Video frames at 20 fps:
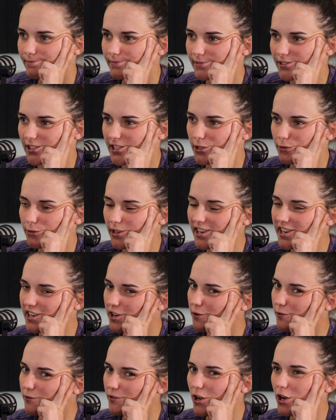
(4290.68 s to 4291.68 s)
Just running
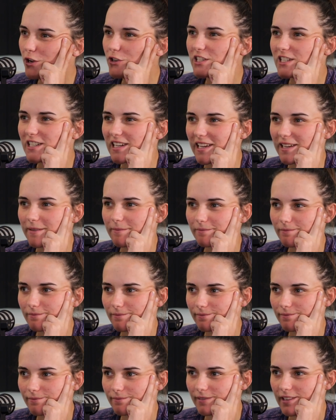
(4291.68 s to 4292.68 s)
off no sleep,
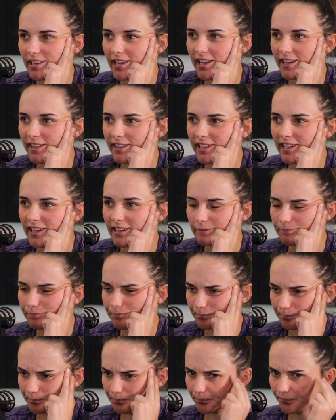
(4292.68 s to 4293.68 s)
and then
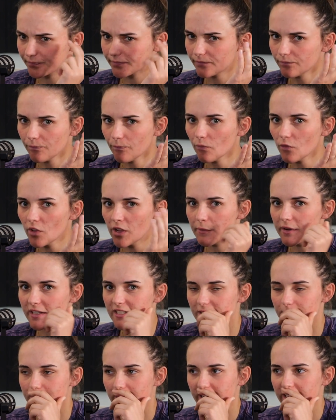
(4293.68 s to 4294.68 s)
I
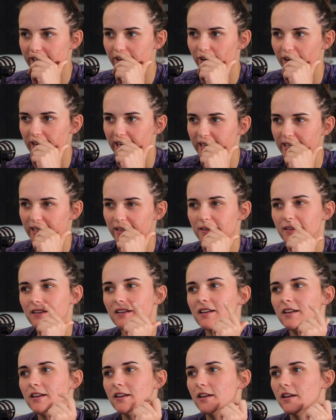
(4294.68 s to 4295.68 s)
went to Maddie Green,
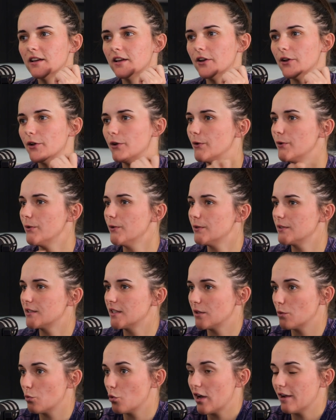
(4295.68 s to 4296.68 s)
who's
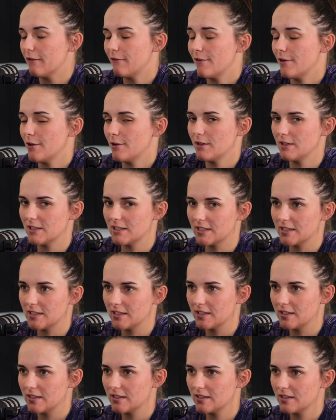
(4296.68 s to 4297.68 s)
in the White Ferns,
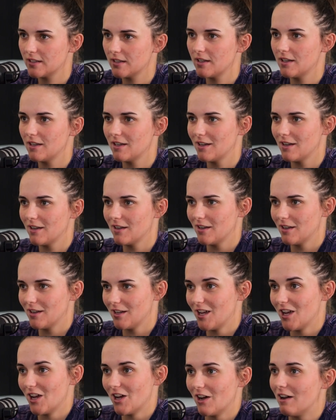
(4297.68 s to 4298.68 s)
and
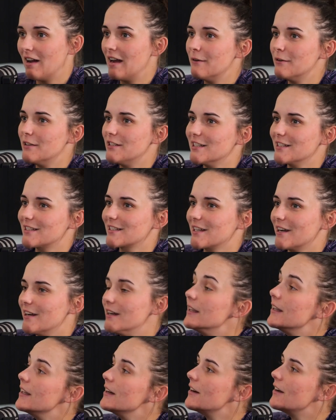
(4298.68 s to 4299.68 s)
I would just go,
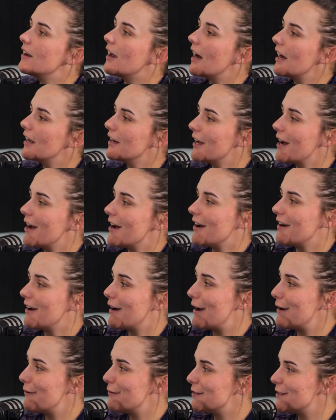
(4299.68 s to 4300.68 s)

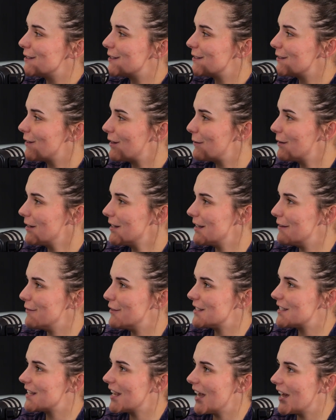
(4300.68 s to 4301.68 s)
I wouldn't
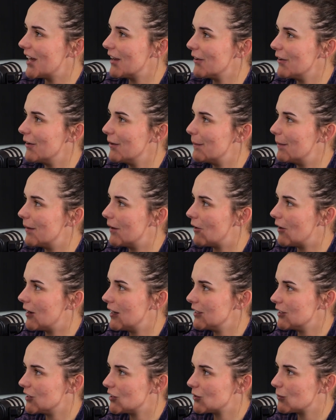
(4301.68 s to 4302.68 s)
even tell her, but
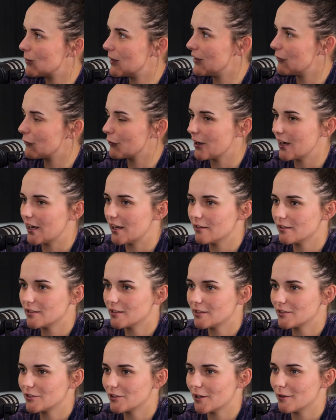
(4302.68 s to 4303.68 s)
I just went
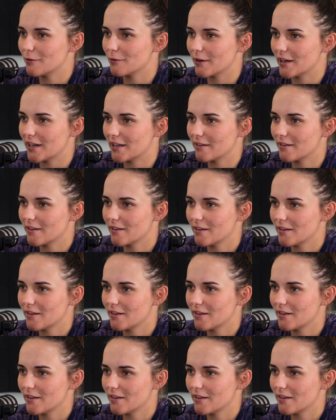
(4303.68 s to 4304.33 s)
round, drove round,